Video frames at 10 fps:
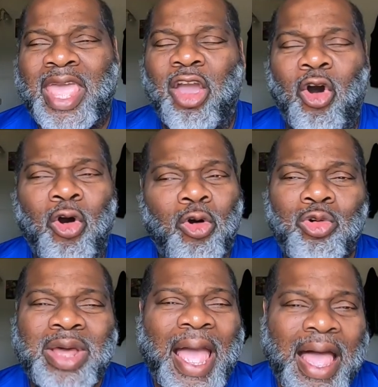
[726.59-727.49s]
They
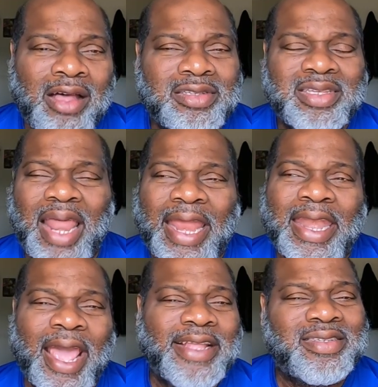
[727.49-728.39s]
old houses like
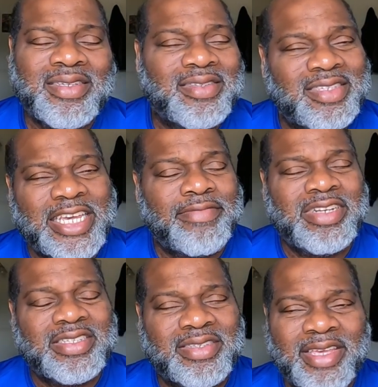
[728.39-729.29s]

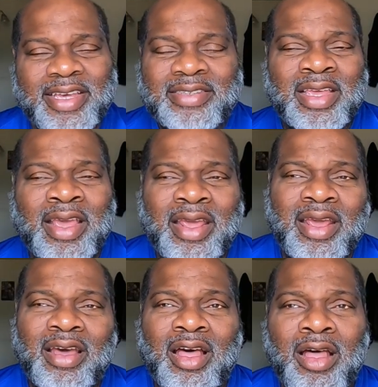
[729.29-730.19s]
1976.
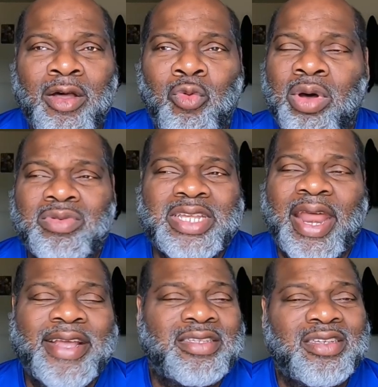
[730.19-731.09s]
One was a
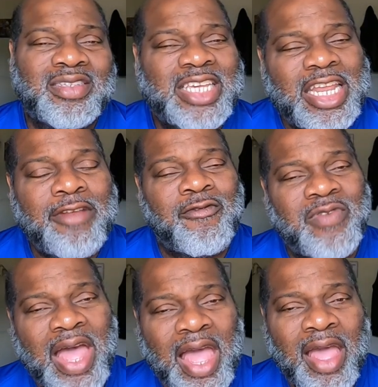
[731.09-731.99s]

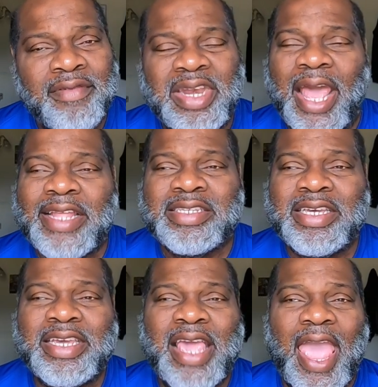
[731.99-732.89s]
1975,
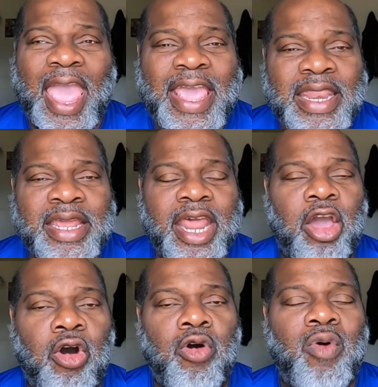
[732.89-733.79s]
1980.
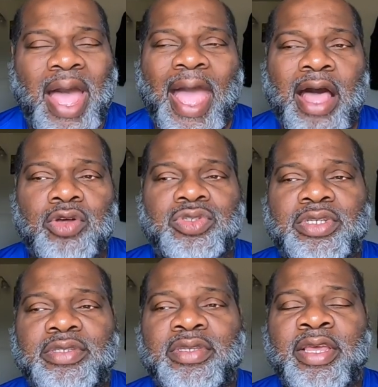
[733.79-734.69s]
They old
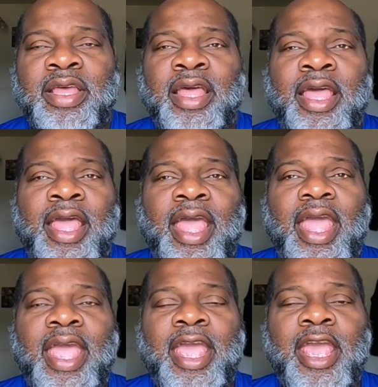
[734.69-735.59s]
houses,
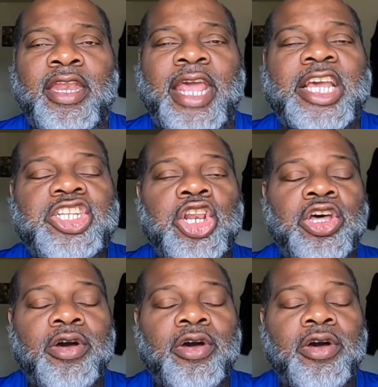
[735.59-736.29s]
and they